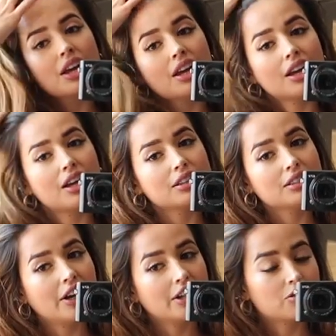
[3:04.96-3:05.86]

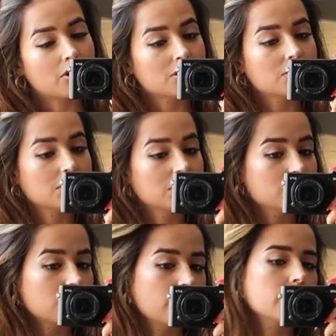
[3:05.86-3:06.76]
and the hairdresser
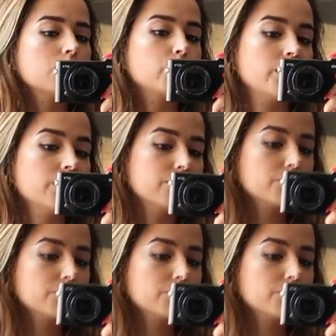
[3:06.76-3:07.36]
is already waiting